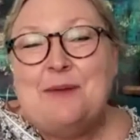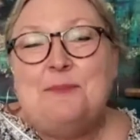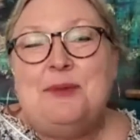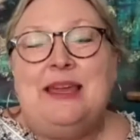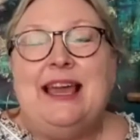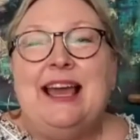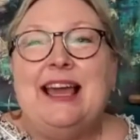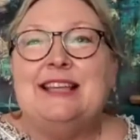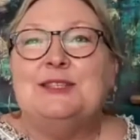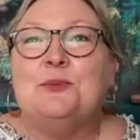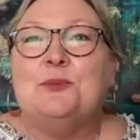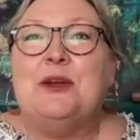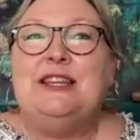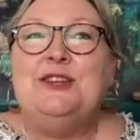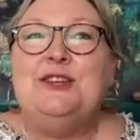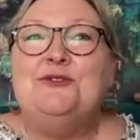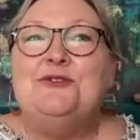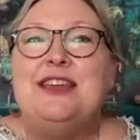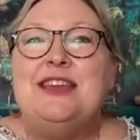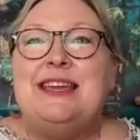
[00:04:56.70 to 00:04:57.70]
because
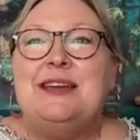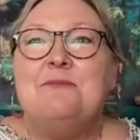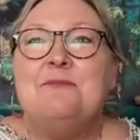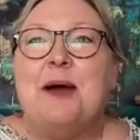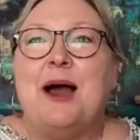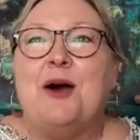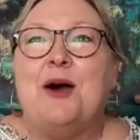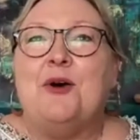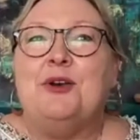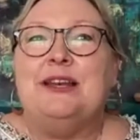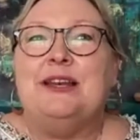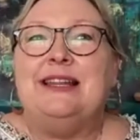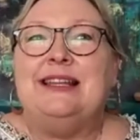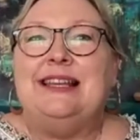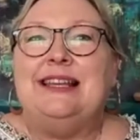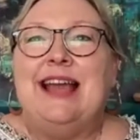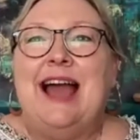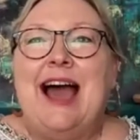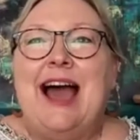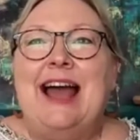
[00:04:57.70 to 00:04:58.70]
when you think
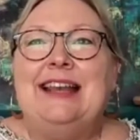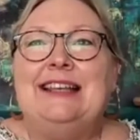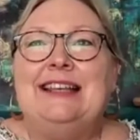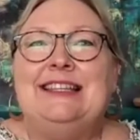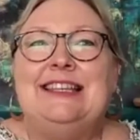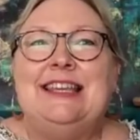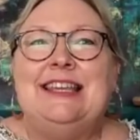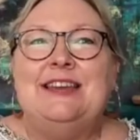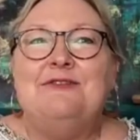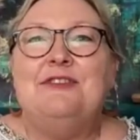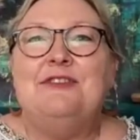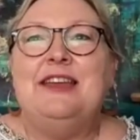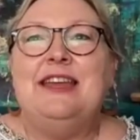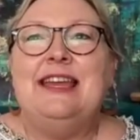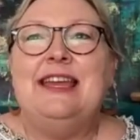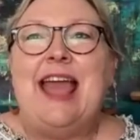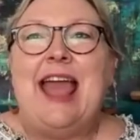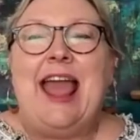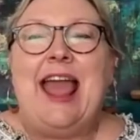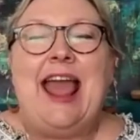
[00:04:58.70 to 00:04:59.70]
about God
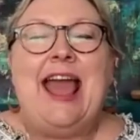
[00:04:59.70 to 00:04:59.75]
giving